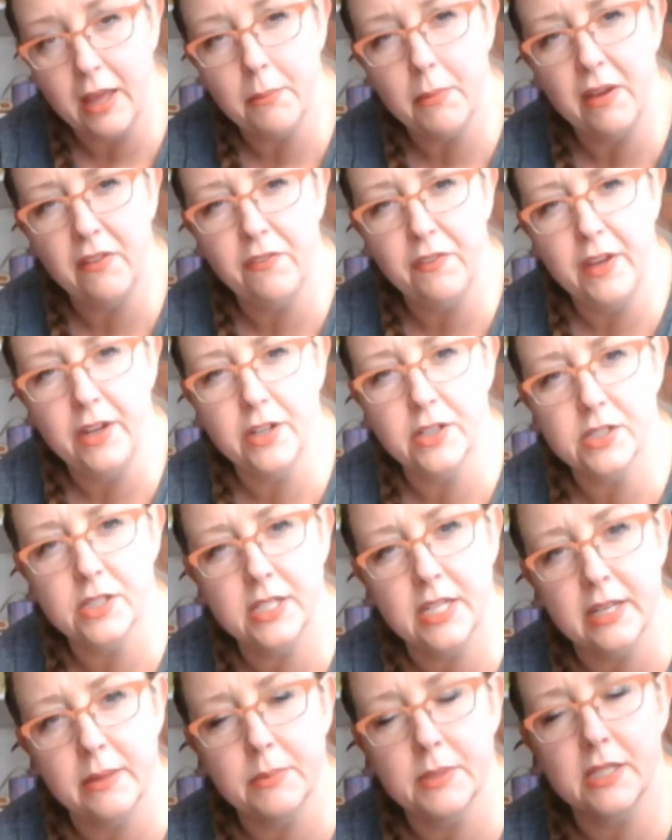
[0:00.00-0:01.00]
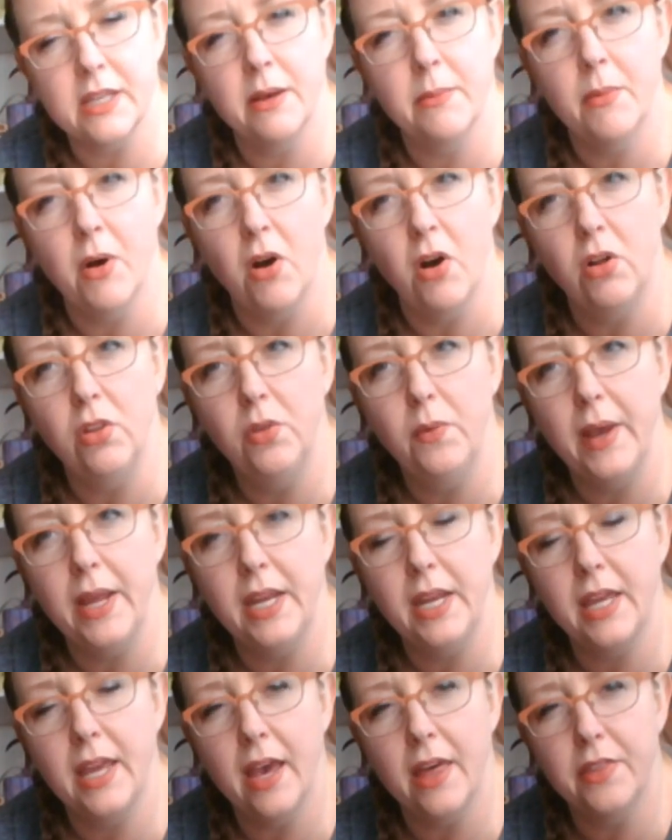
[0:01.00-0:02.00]
my fingertips come all the way
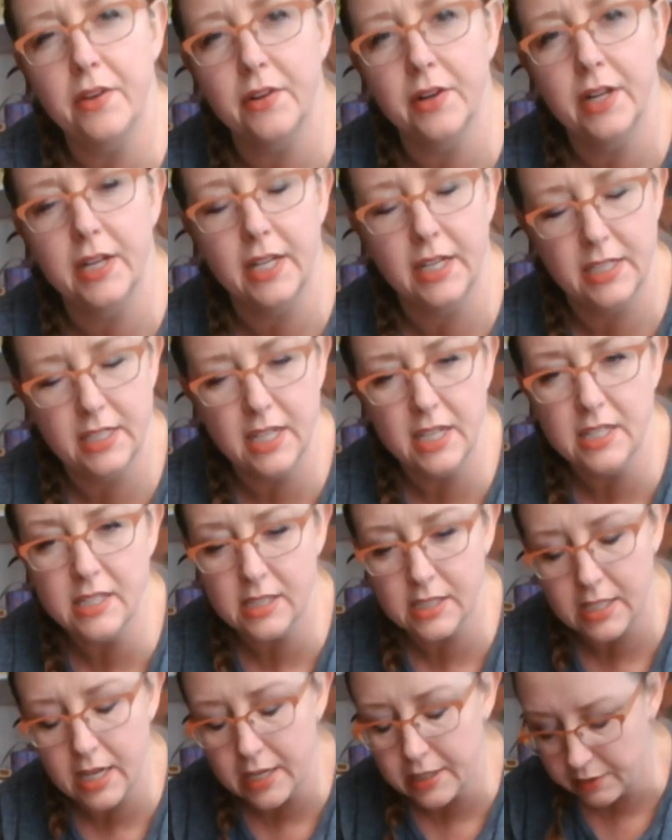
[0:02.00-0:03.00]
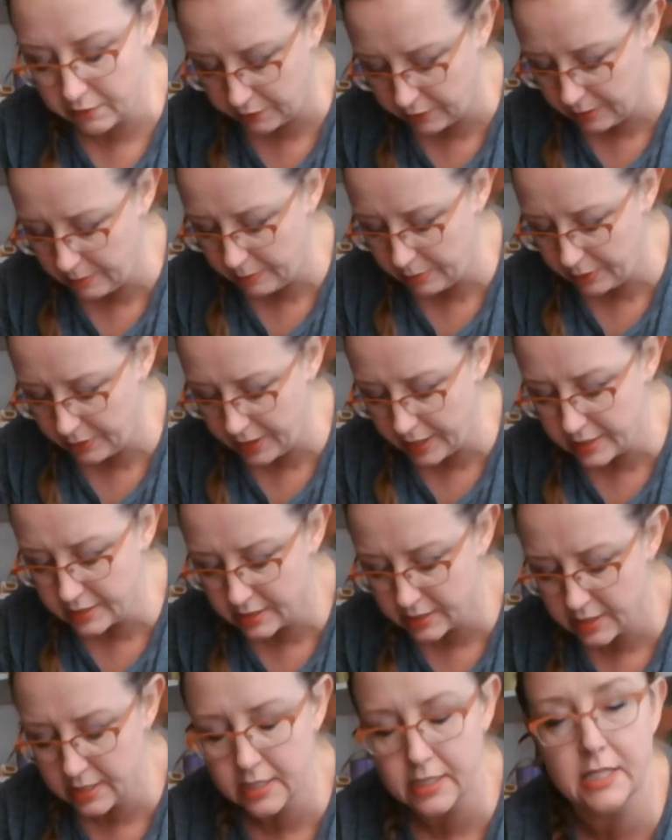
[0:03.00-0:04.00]
together, and it does kind of compress
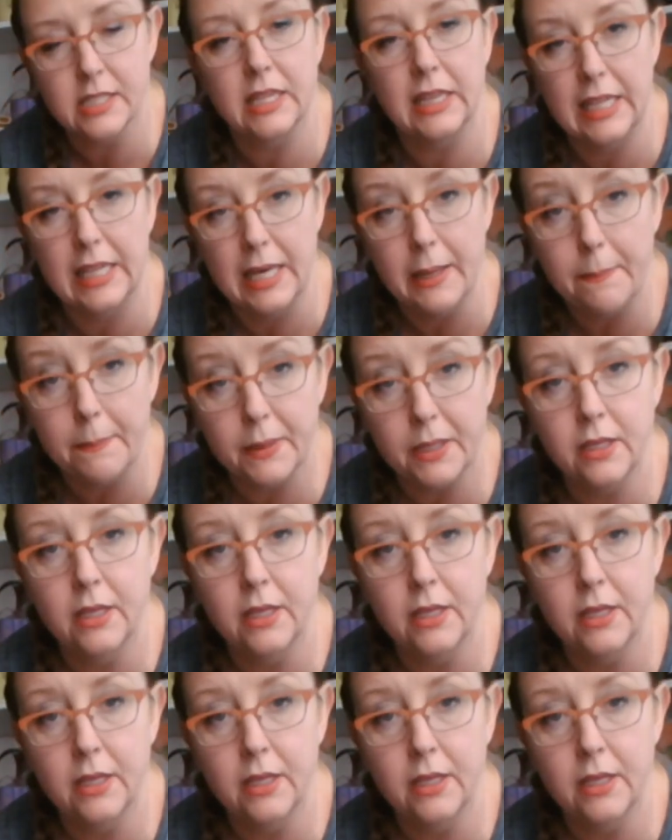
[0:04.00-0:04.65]
this lip.